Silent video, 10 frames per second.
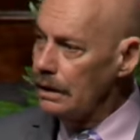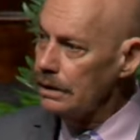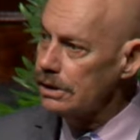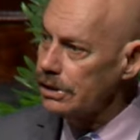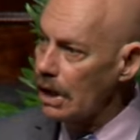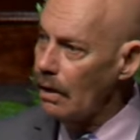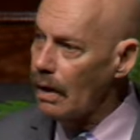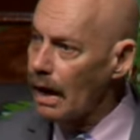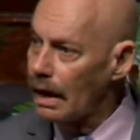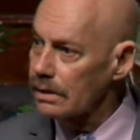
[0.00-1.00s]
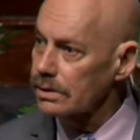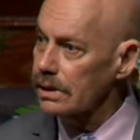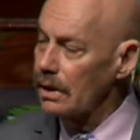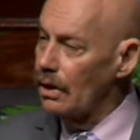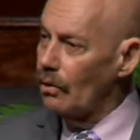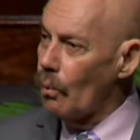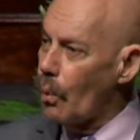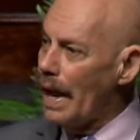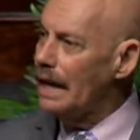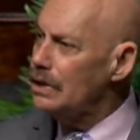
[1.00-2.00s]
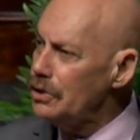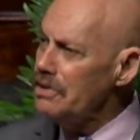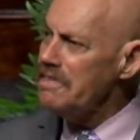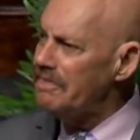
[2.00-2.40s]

to show us when you